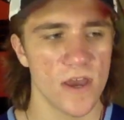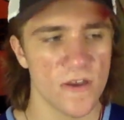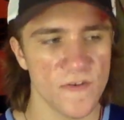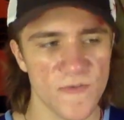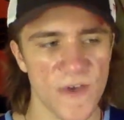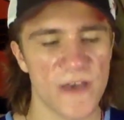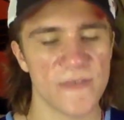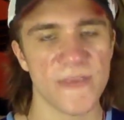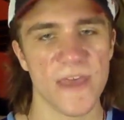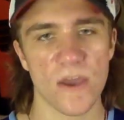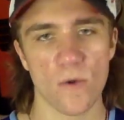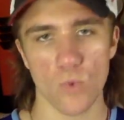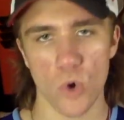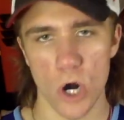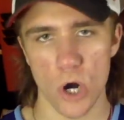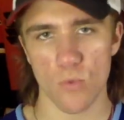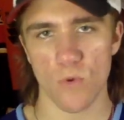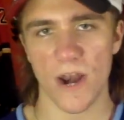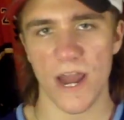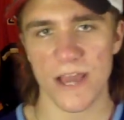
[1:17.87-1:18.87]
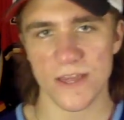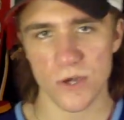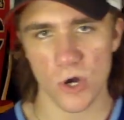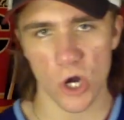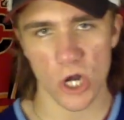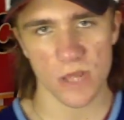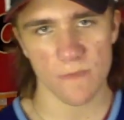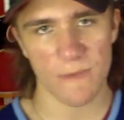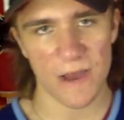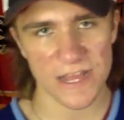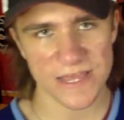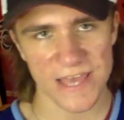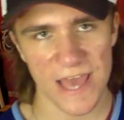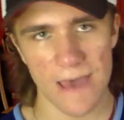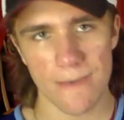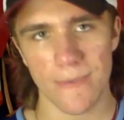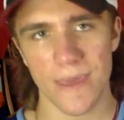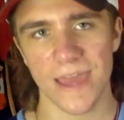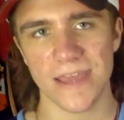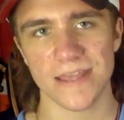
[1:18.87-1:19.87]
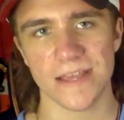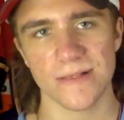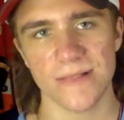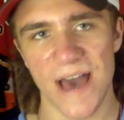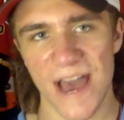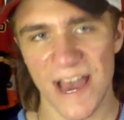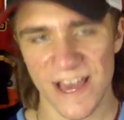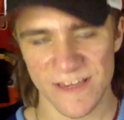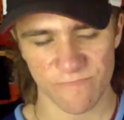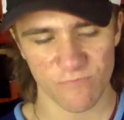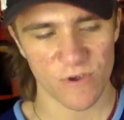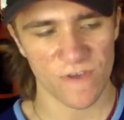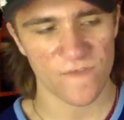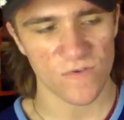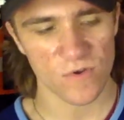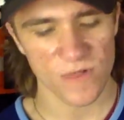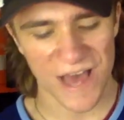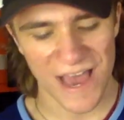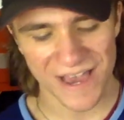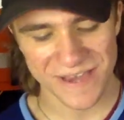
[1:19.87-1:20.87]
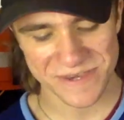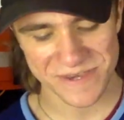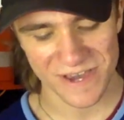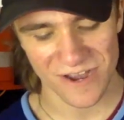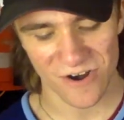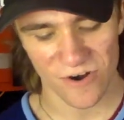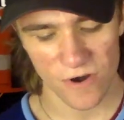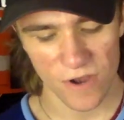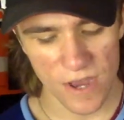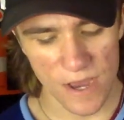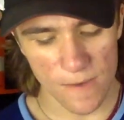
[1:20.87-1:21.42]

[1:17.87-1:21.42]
than they were when I talked about them in the last preview last year.